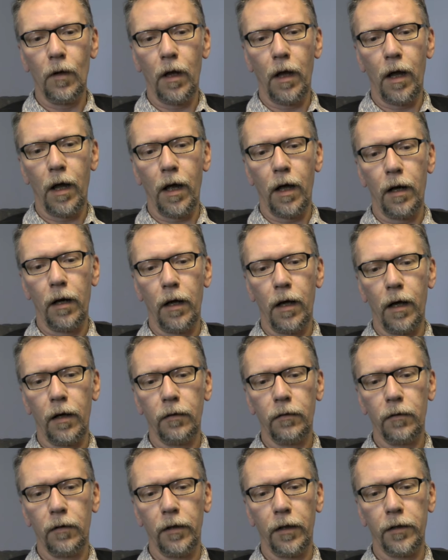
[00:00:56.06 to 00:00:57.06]
and uh,
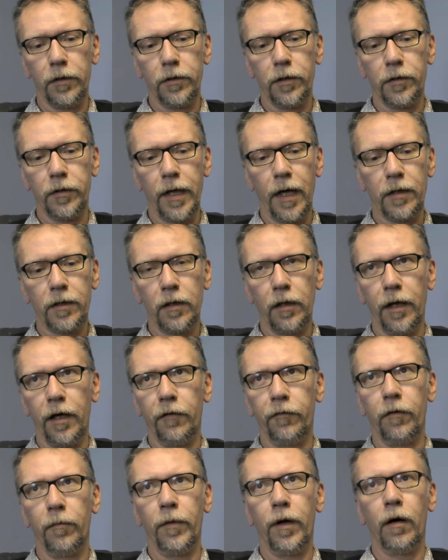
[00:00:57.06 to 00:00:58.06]
things just
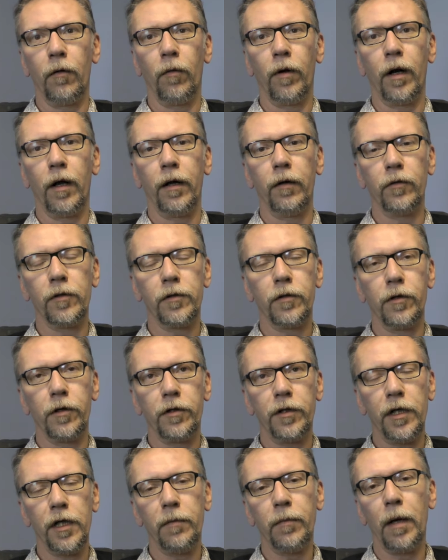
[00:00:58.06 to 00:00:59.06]
escalated from there. When I was
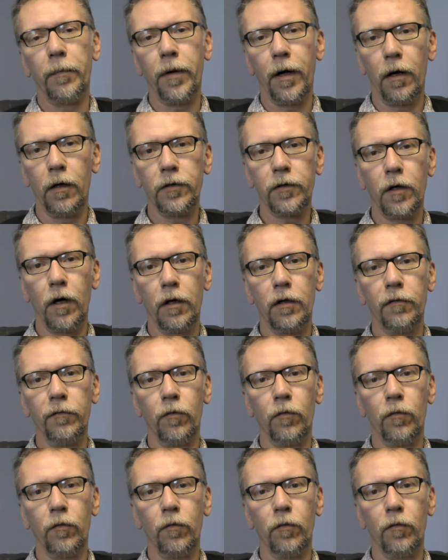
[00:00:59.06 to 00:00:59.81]
13, my parents got